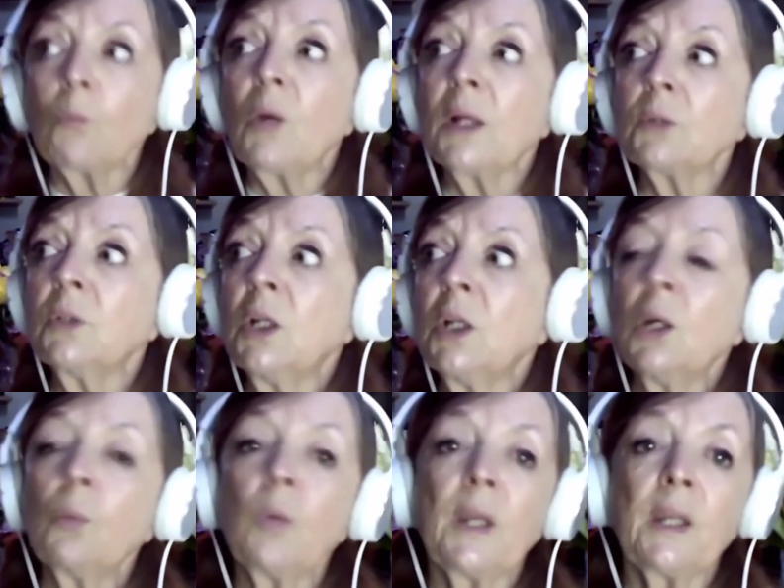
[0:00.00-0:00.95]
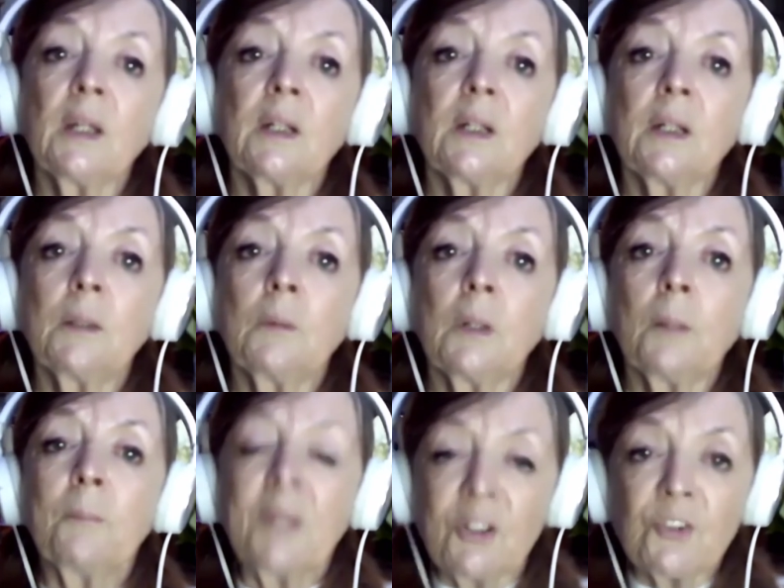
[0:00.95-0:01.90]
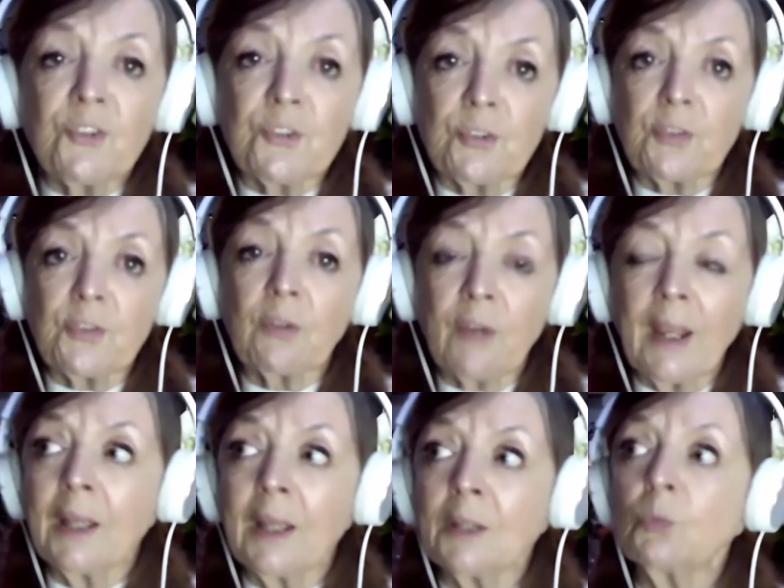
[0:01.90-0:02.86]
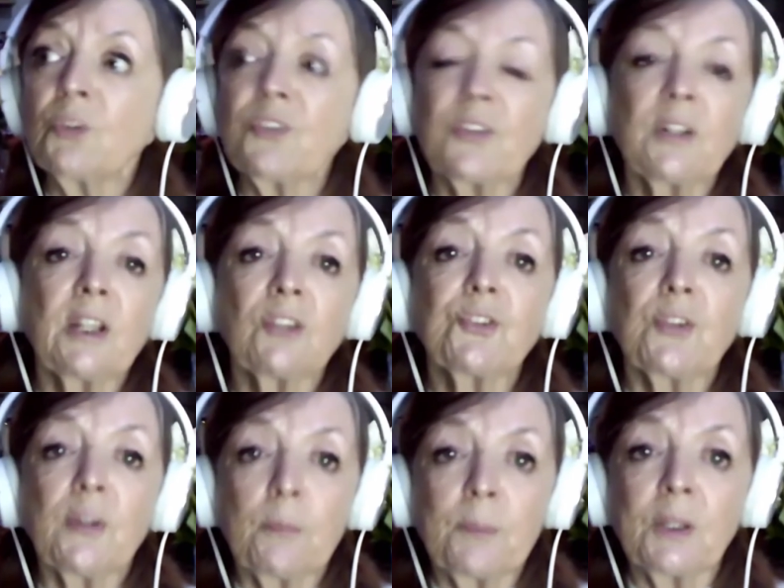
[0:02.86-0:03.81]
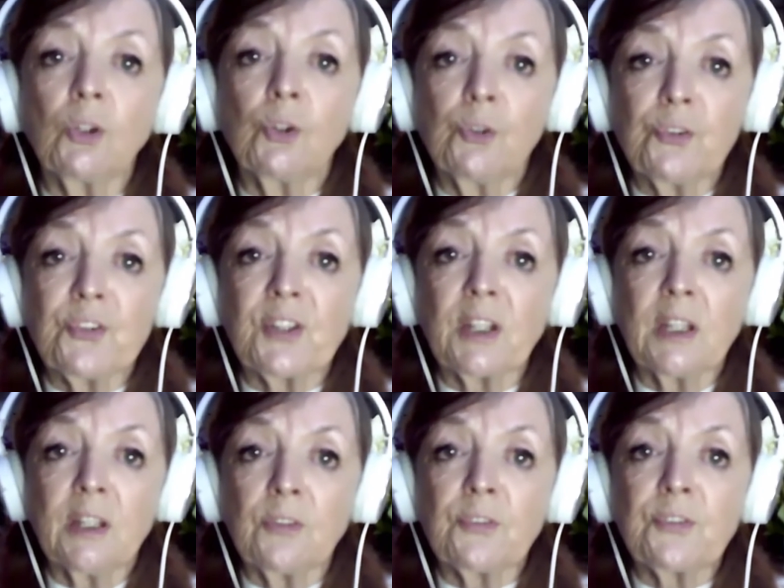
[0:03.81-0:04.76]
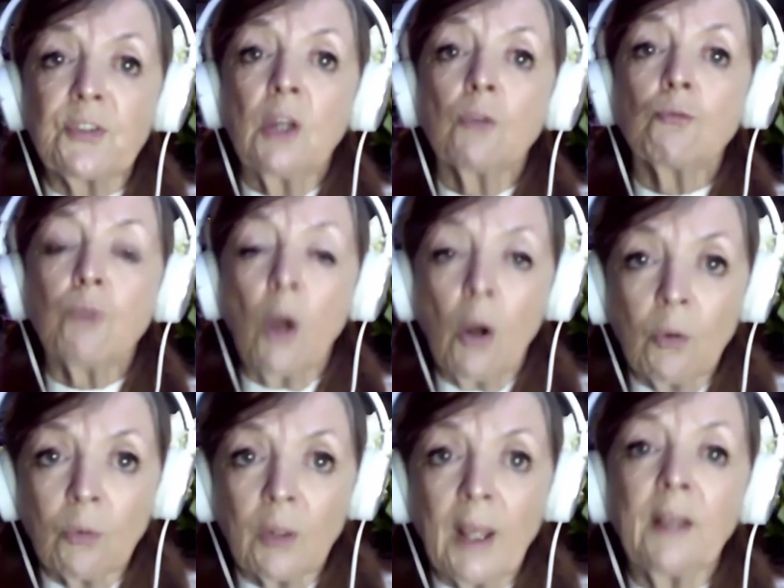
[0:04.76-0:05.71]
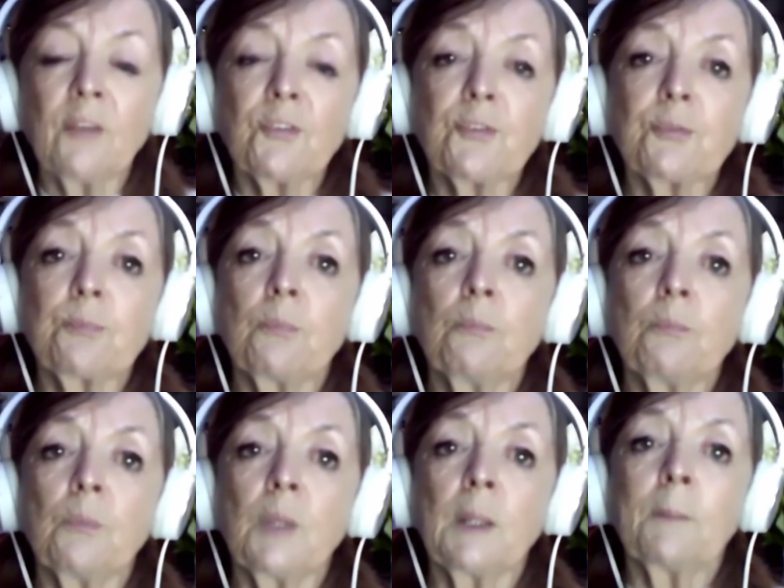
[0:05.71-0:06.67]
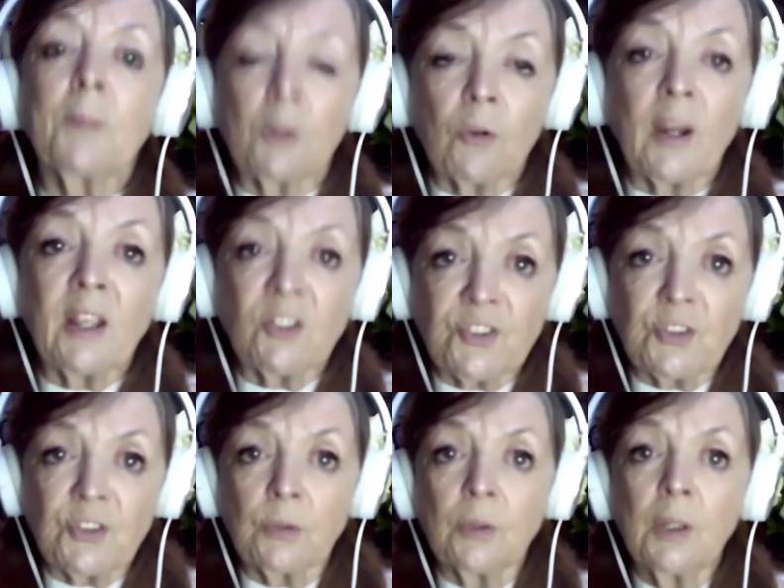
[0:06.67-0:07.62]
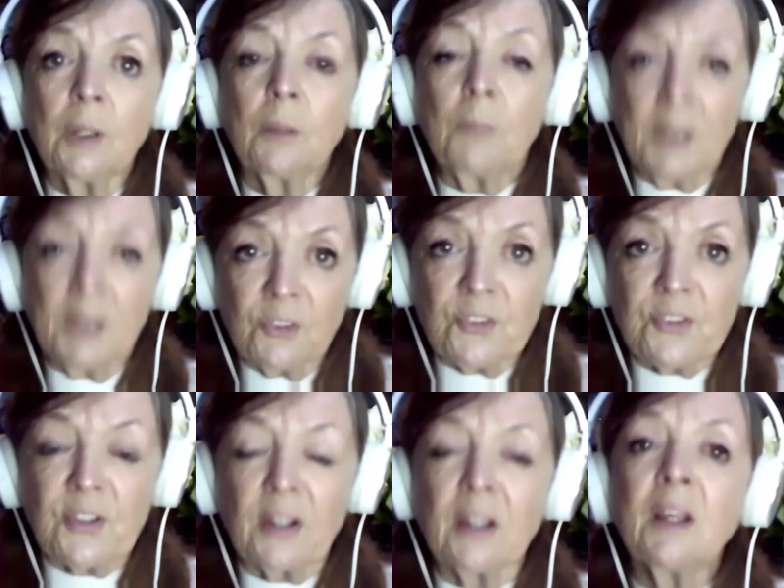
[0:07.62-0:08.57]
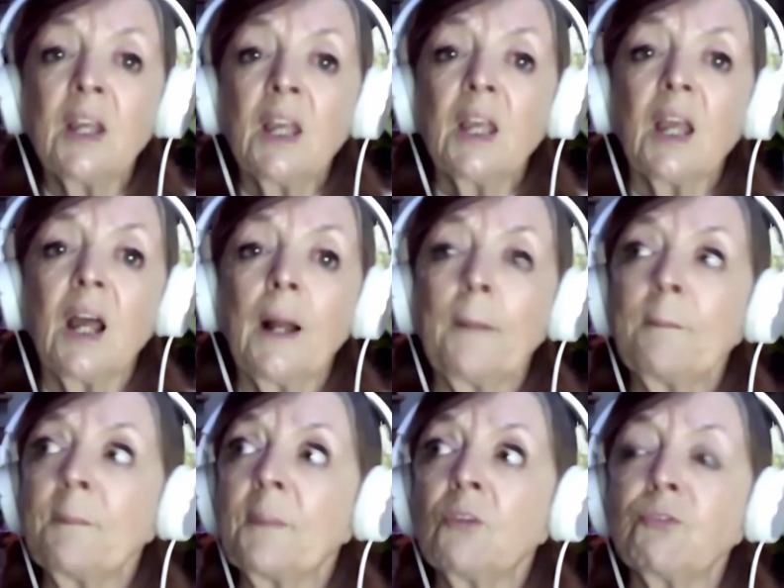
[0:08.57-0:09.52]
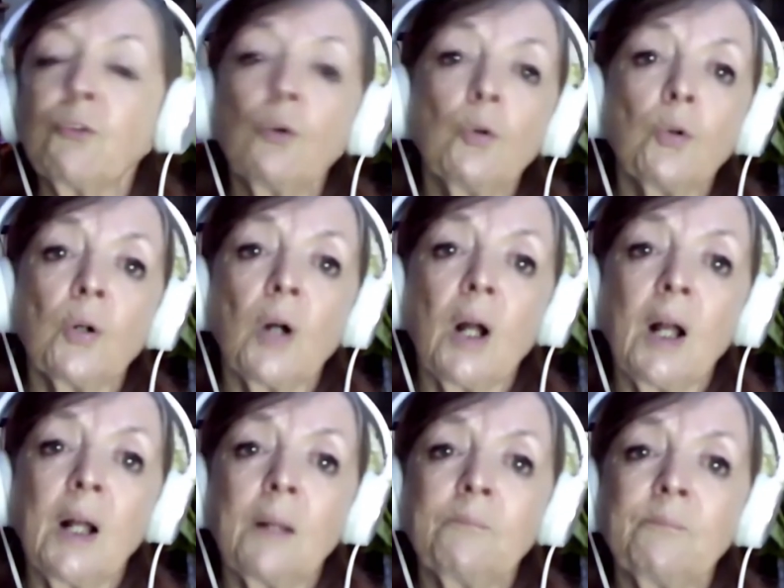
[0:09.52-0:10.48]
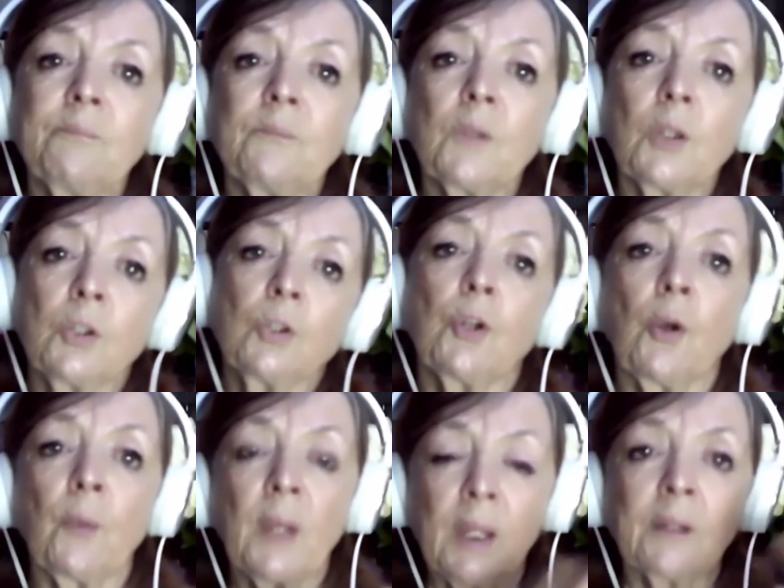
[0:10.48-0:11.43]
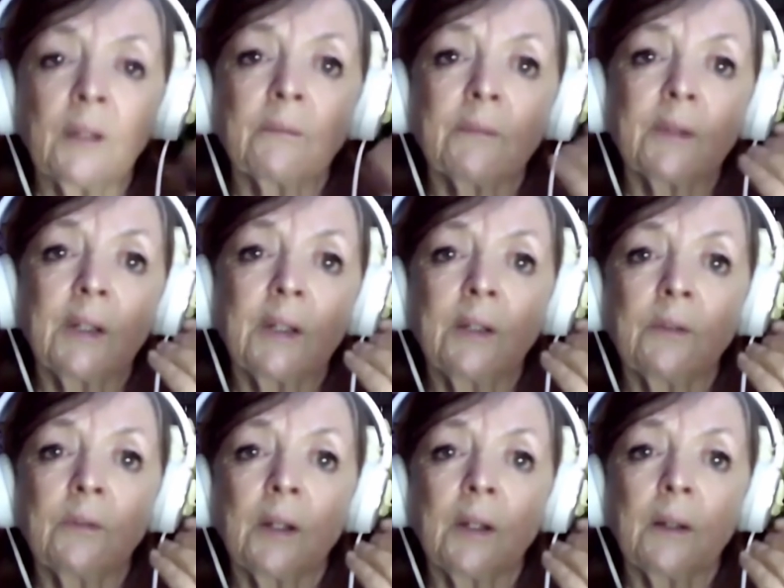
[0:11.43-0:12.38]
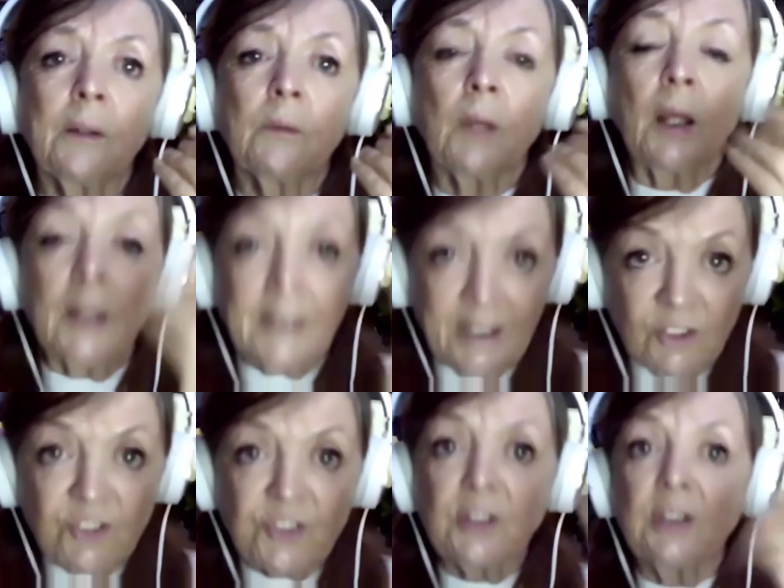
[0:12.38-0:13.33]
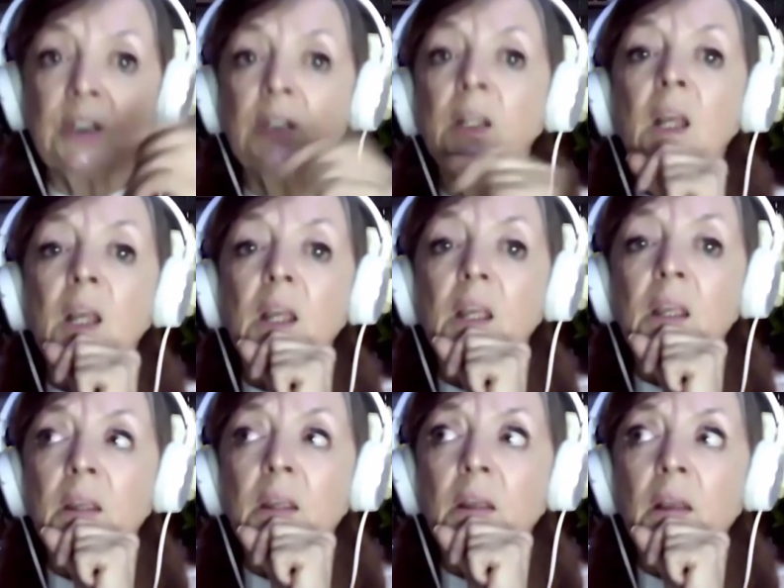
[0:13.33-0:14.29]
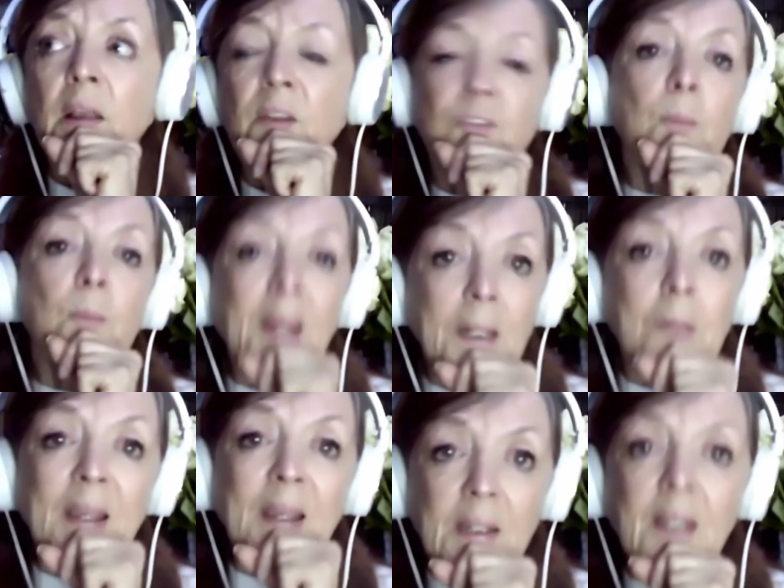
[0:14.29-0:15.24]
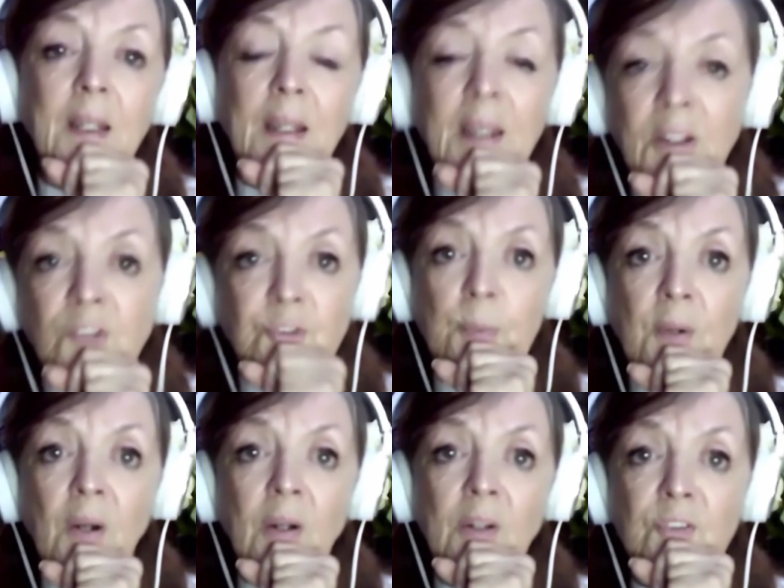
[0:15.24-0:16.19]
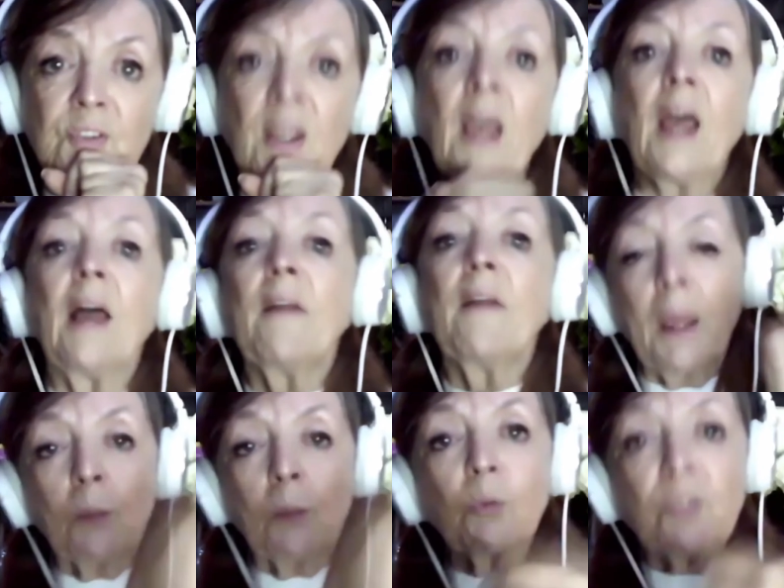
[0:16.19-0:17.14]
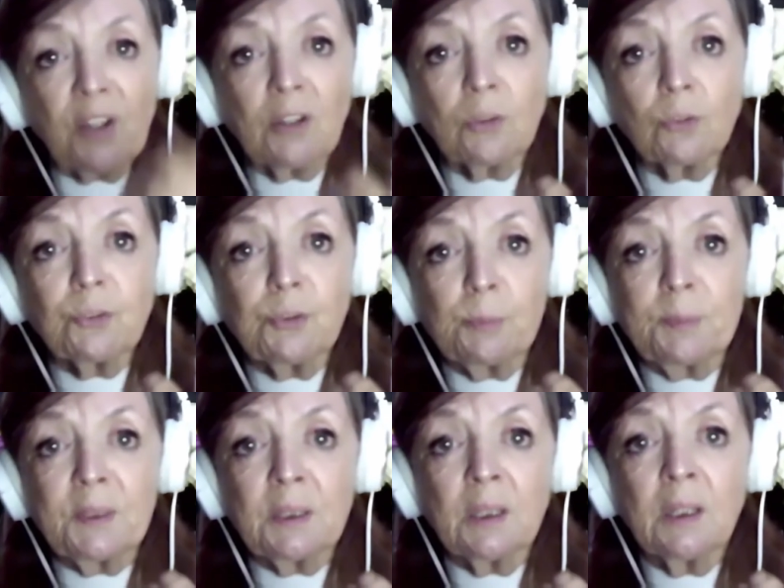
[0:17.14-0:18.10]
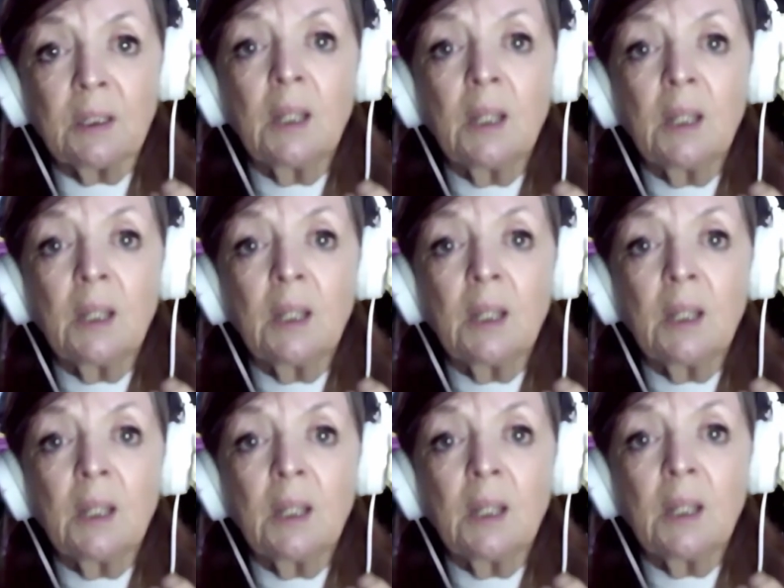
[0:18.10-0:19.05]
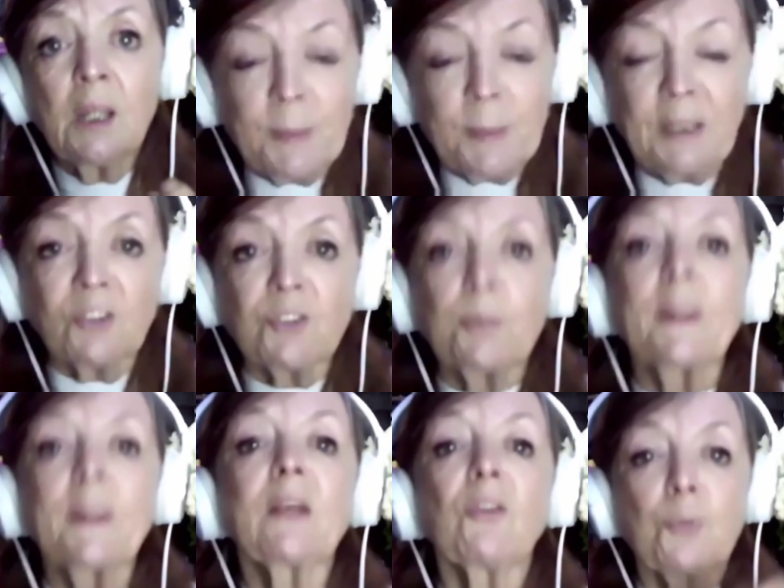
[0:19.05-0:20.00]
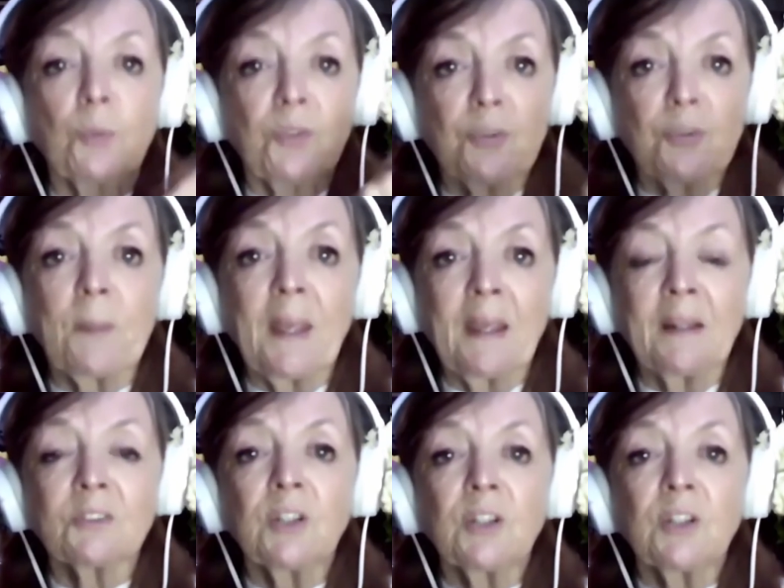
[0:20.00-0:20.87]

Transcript: One where a, a minister of the Crown was alleged to have been using his role as immigration minister um, for um, you know in in uh, allegedly eh, as a money making enterprise, and that was held to be political speech because it was about